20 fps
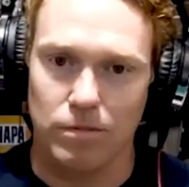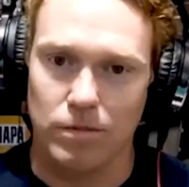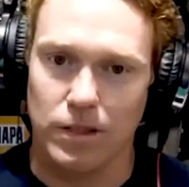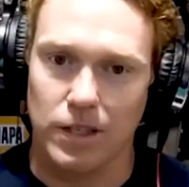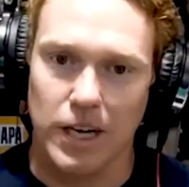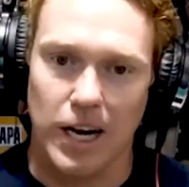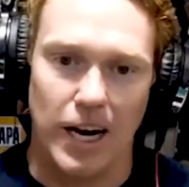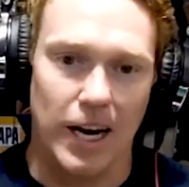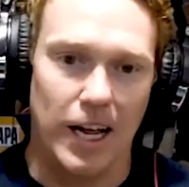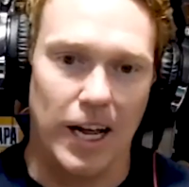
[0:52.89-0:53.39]

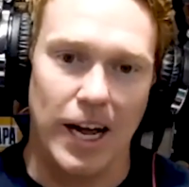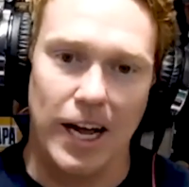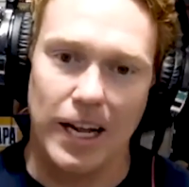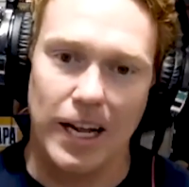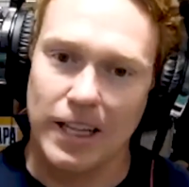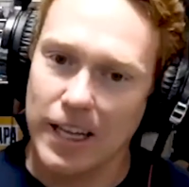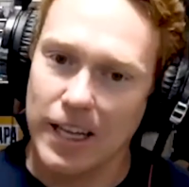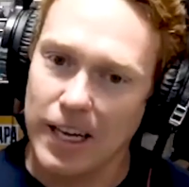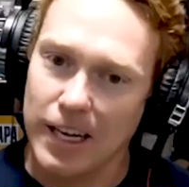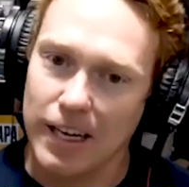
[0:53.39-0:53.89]
kind of had
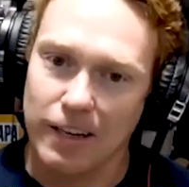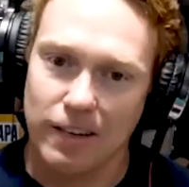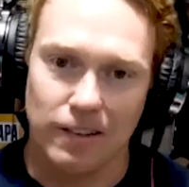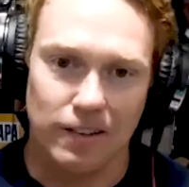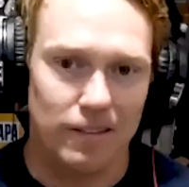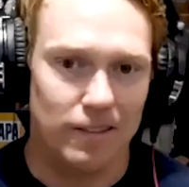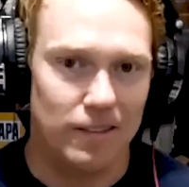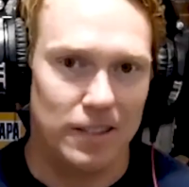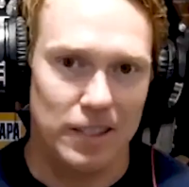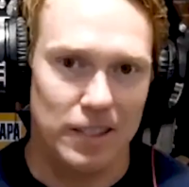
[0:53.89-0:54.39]
that
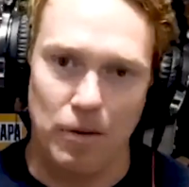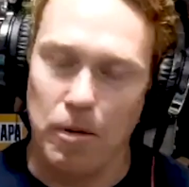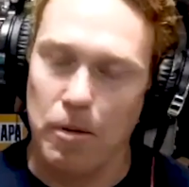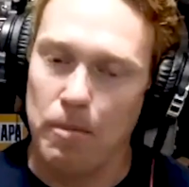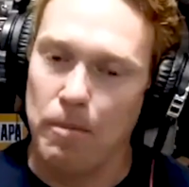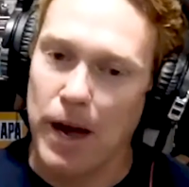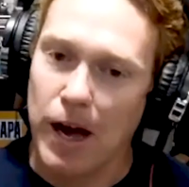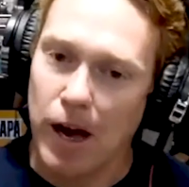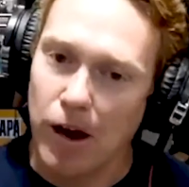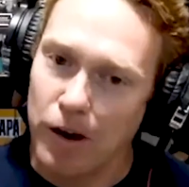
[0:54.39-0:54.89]
something
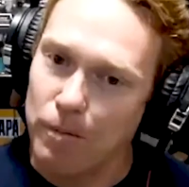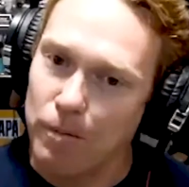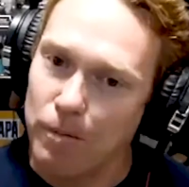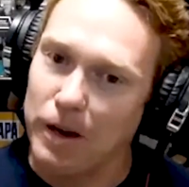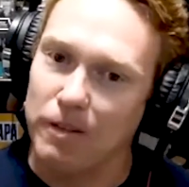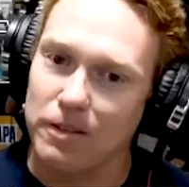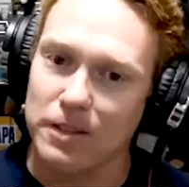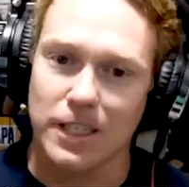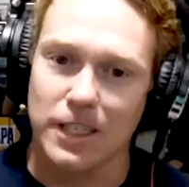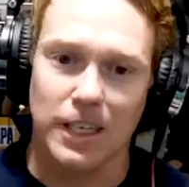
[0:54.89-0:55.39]
about him. And
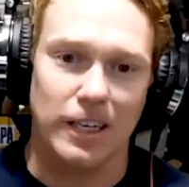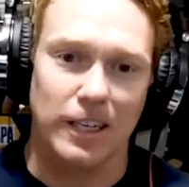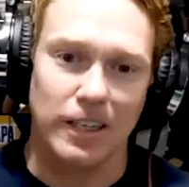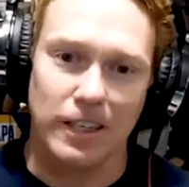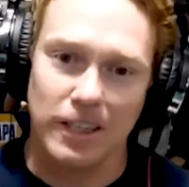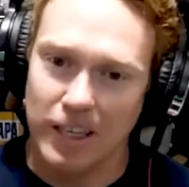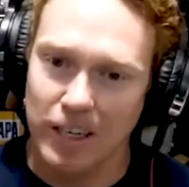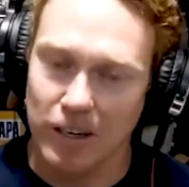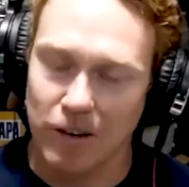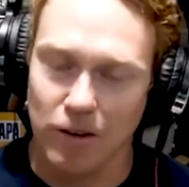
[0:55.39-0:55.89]
I was like,
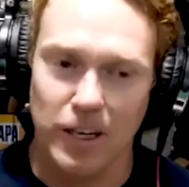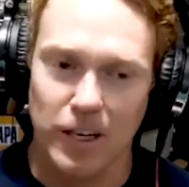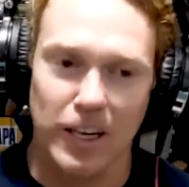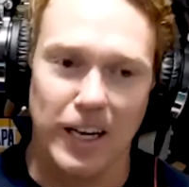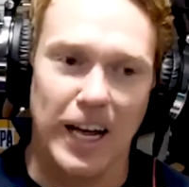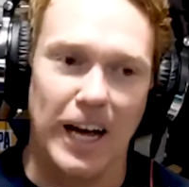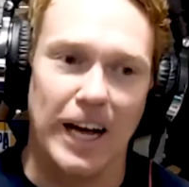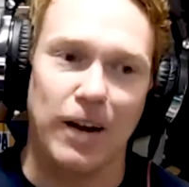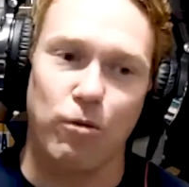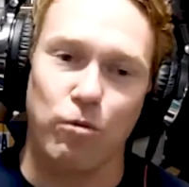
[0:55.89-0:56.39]
and then
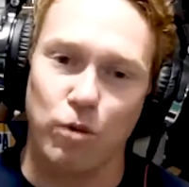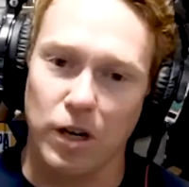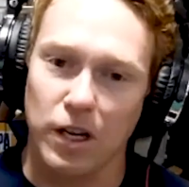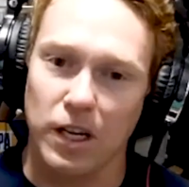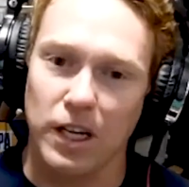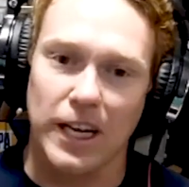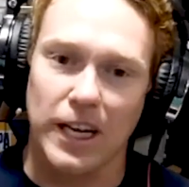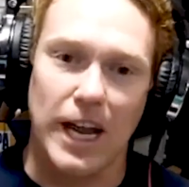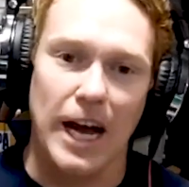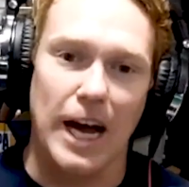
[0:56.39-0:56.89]
that
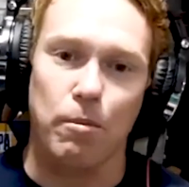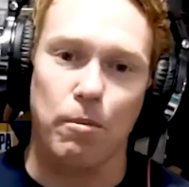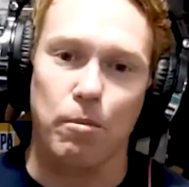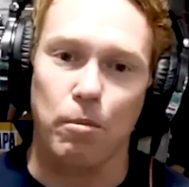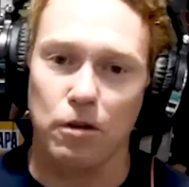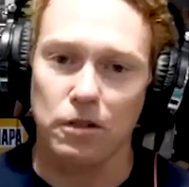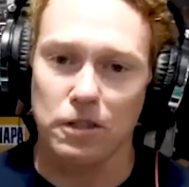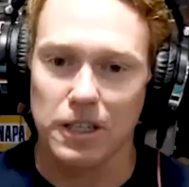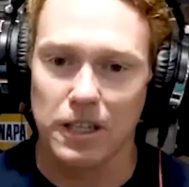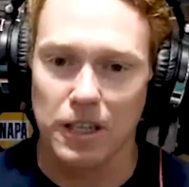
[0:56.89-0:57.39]
really
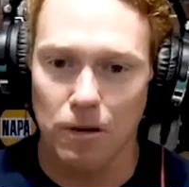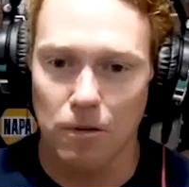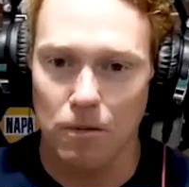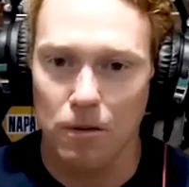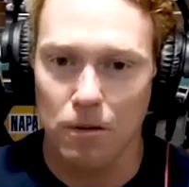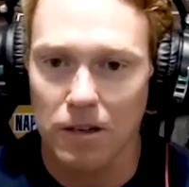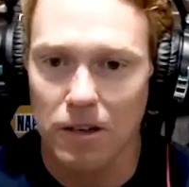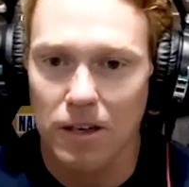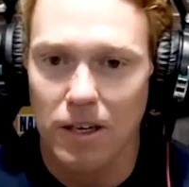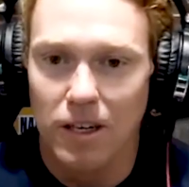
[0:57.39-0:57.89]
catapulted him.
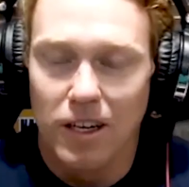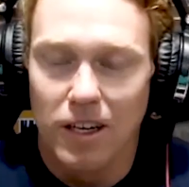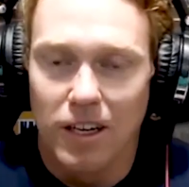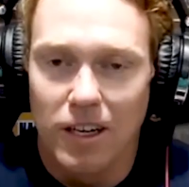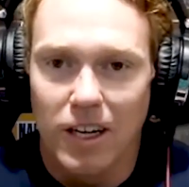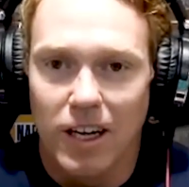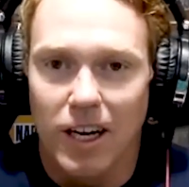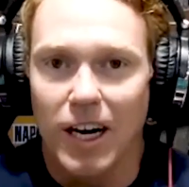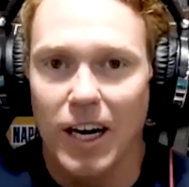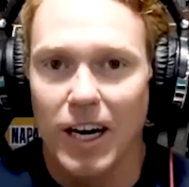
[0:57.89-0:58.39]
And
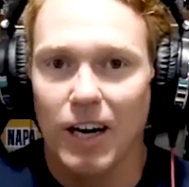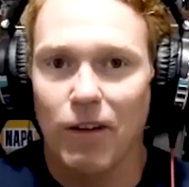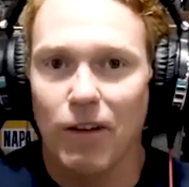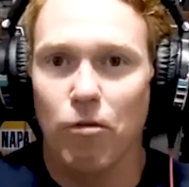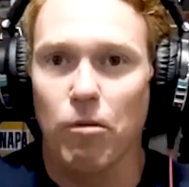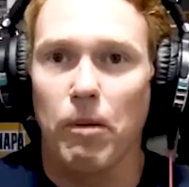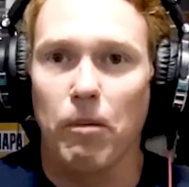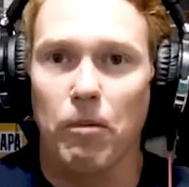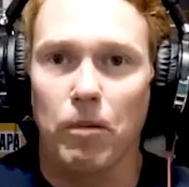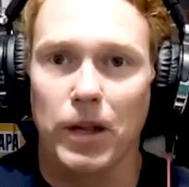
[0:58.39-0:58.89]
I
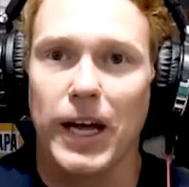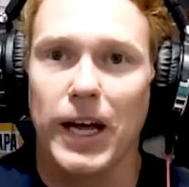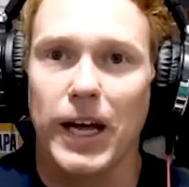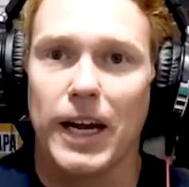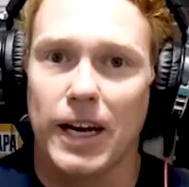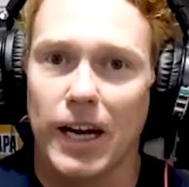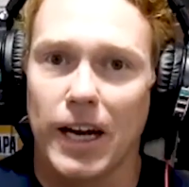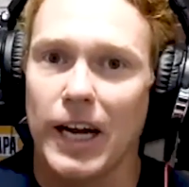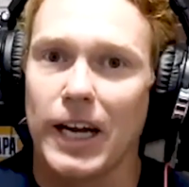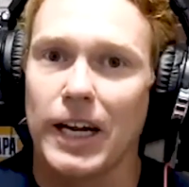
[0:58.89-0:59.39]
remember that
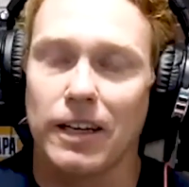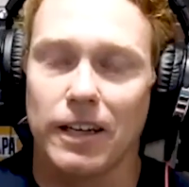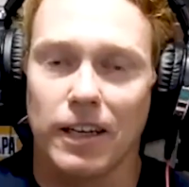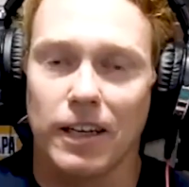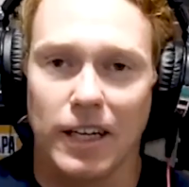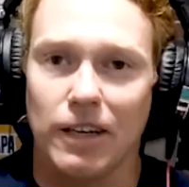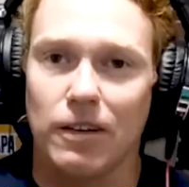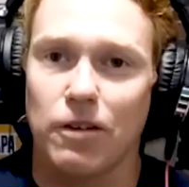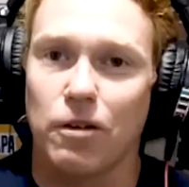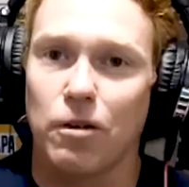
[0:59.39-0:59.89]
night,
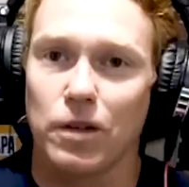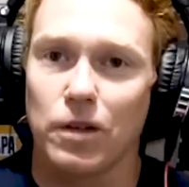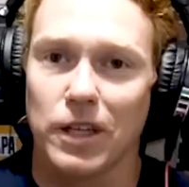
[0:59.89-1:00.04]
like, holy